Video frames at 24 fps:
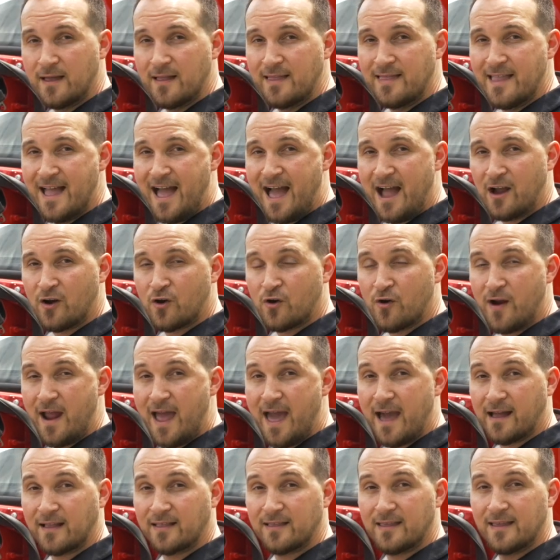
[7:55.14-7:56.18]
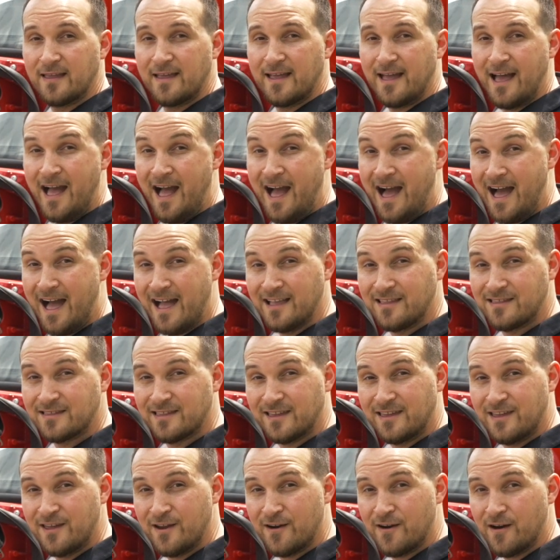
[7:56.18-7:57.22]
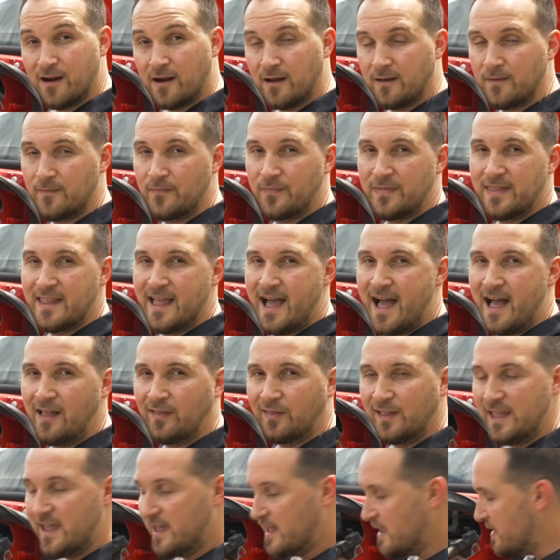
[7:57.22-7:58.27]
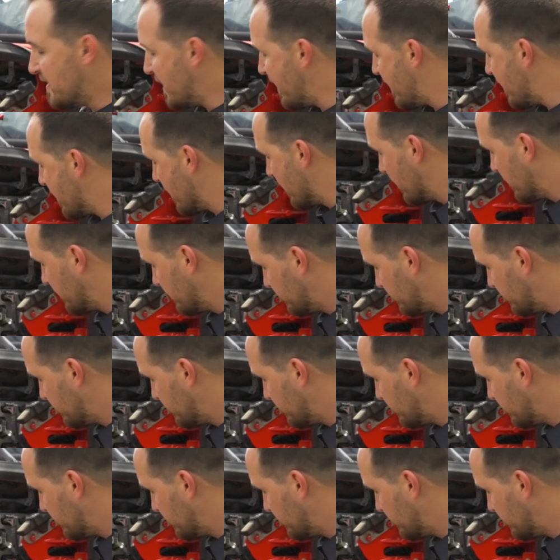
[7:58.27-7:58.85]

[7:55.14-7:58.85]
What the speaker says: not cracked, on secure, not leaking air.